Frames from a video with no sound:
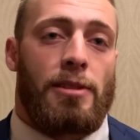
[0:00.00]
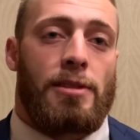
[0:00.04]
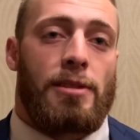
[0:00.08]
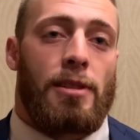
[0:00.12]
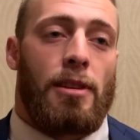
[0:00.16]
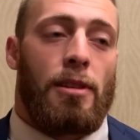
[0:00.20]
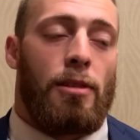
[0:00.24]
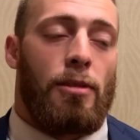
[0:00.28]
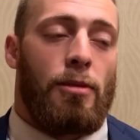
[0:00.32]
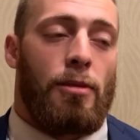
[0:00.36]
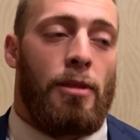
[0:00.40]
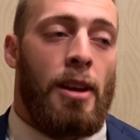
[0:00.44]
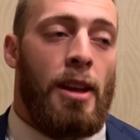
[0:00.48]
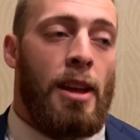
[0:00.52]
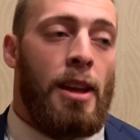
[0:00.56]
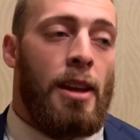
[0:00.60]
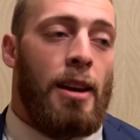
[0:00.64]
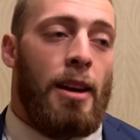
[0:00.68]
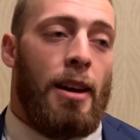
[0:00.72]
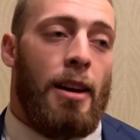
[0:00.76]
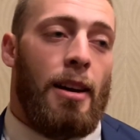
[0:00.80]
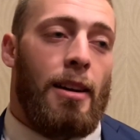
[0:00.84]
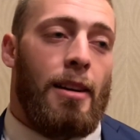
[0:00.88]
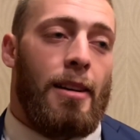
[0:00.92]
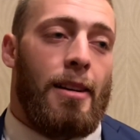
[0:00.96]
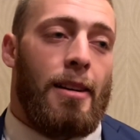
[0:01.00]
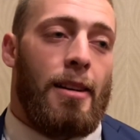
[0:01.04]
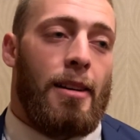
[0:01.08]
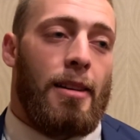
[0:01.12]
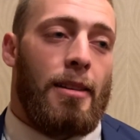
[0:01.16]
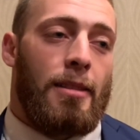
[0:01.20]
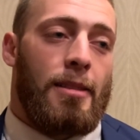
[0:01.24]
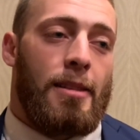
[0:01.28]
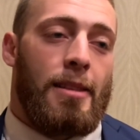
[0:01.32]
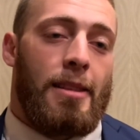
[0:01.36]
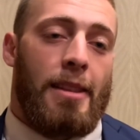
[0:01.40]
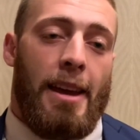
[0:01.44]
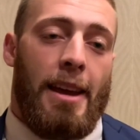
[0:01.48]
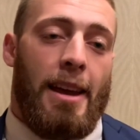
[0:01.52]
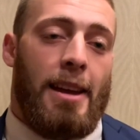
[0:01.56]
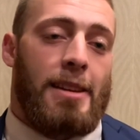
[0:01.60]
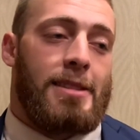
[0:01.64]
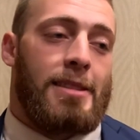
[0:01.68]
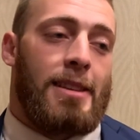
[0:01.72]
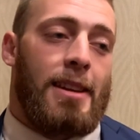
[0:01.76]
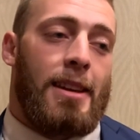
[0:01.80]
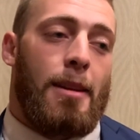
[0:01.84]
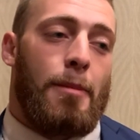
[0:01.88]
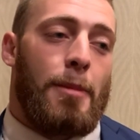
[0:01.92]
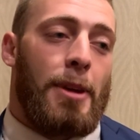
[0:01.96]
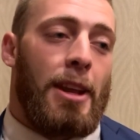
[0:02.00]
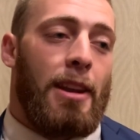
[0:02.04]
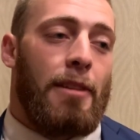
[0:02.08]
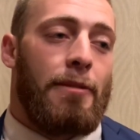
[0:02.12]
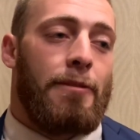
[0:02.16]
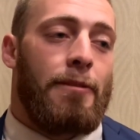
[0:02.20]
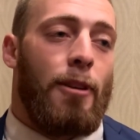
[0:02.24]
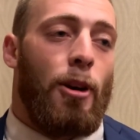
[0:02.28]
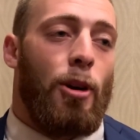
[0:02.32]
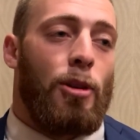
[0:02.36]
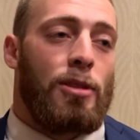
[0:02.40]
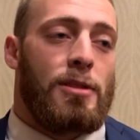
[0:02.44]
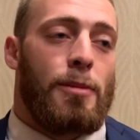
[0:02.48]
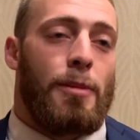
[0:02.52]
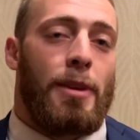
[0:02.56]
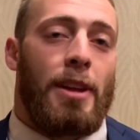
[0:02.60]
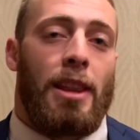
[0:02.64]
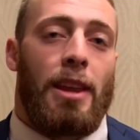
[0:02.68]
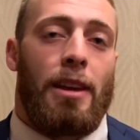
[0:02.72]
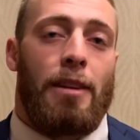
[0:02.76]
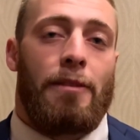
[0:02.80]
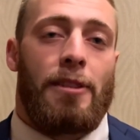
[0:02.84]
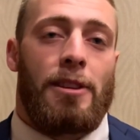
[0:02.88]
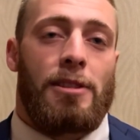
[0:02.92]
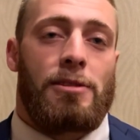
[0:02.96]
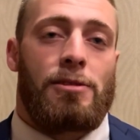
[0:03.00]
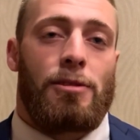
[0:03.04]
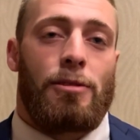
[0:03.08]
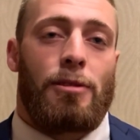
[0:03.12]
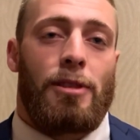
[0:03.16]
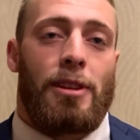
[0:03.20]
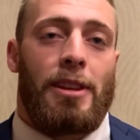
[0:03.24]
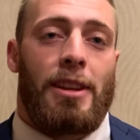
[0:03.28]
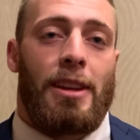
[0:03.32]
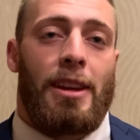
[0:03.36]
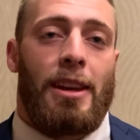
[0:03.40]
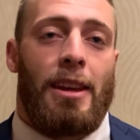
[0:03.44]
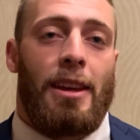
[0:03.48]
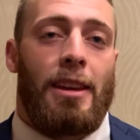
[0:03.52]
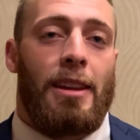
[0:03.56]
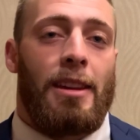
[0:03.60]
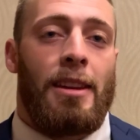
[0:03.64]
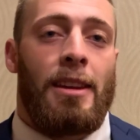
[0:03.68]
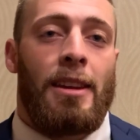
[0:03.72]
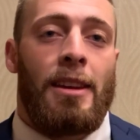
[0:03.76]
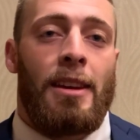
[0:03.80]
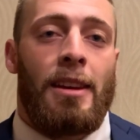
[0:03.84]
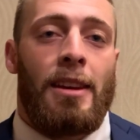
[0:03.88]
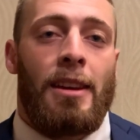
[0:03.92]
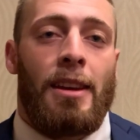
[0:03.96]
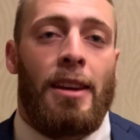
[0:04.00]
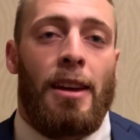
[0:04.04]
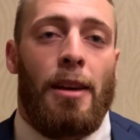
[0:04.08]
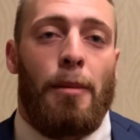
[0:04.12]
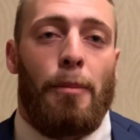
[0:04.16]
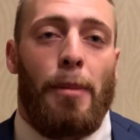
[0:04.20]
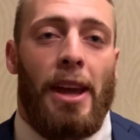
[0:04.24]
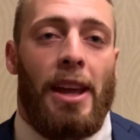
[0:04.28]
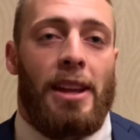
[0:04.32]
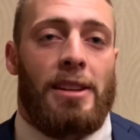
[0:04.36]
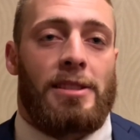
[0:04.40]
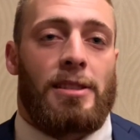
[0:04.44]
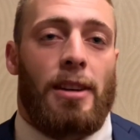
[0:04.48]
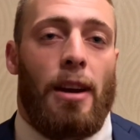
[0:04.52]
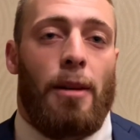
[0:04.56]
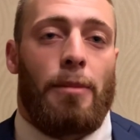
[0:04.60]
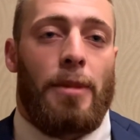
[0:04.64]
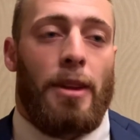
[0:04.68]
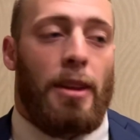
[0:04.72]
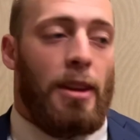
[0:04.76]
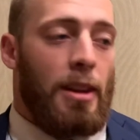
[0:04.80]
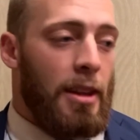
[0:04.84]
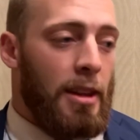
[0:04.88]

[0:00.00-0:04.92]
So, uh, like I said, I mean, if ultimately, if it truly did means something.